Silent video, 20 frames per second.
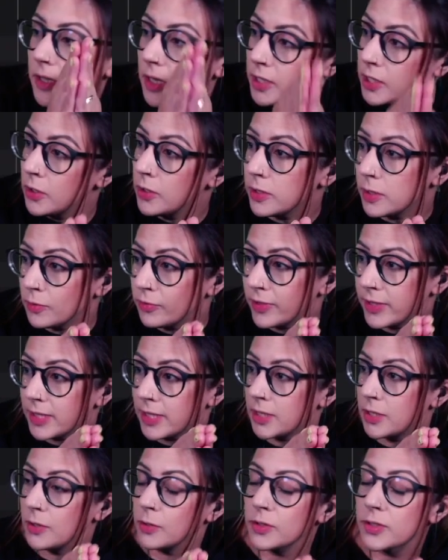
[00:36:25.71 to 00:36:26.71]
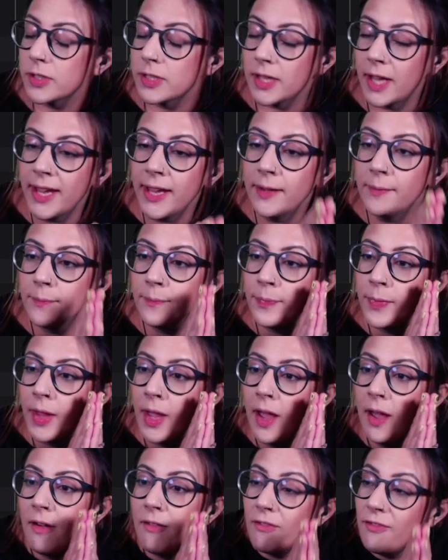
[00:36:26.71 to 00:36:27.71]
A user visits your site,
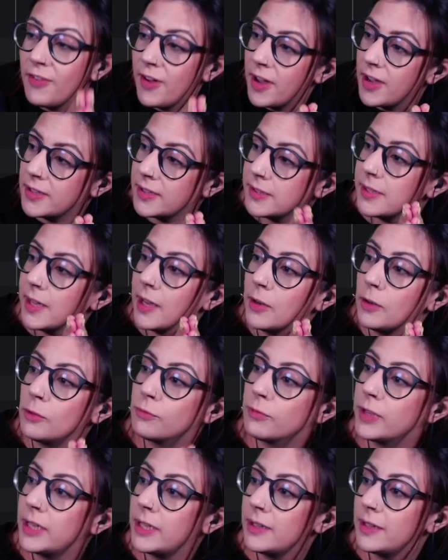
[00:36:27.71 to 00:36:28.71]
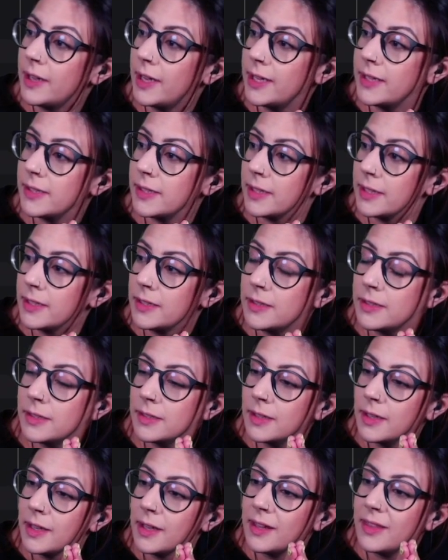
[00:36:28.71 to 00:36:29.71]
Vercel
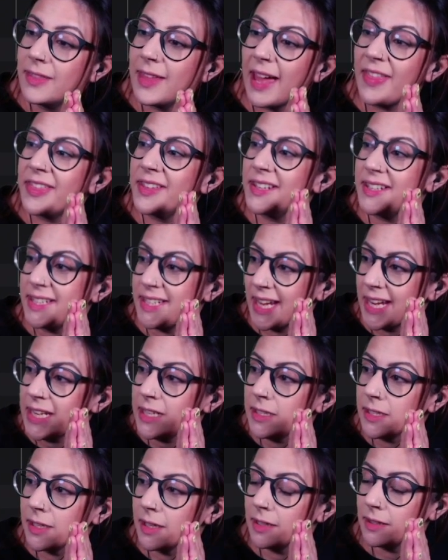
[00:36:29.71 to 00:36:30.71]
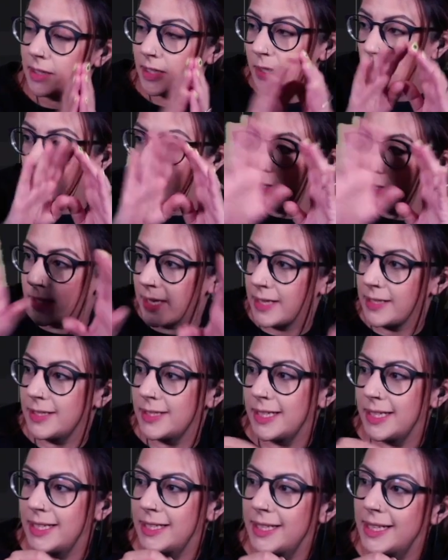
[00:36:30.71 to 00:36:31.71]
realizes that the data that's
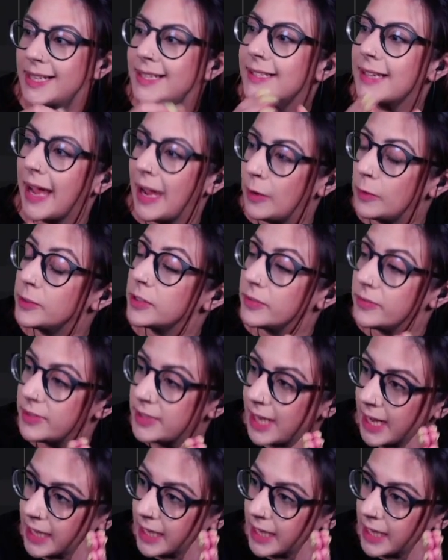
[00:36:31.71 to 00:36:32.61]
presented is out of date.